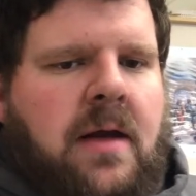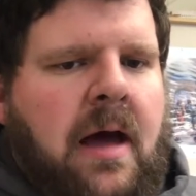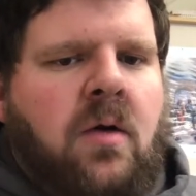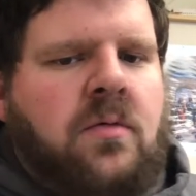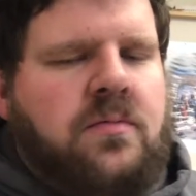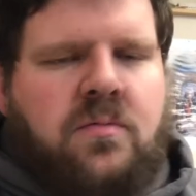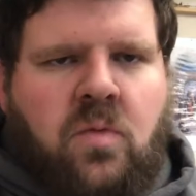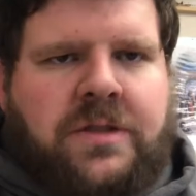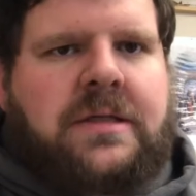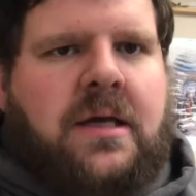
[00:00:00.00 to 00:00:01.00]
Now,
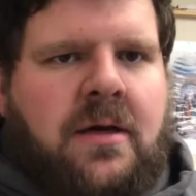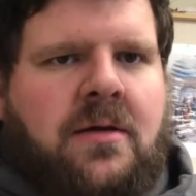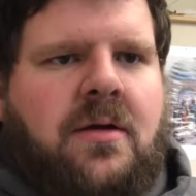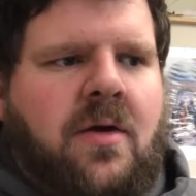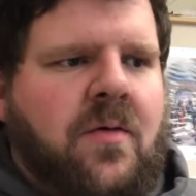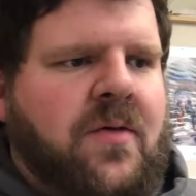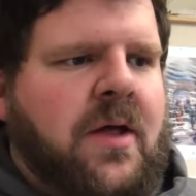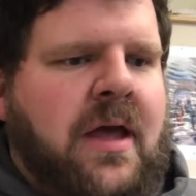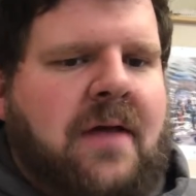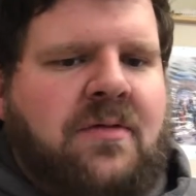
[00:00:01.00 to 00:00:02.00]
once again, I
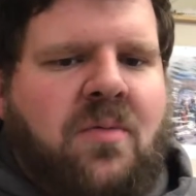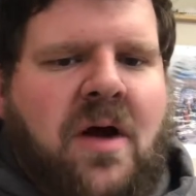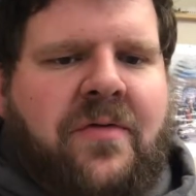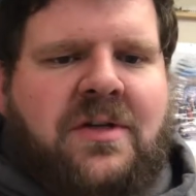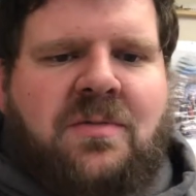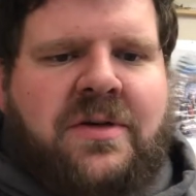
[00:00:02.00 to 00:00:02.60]
feel like I have to preface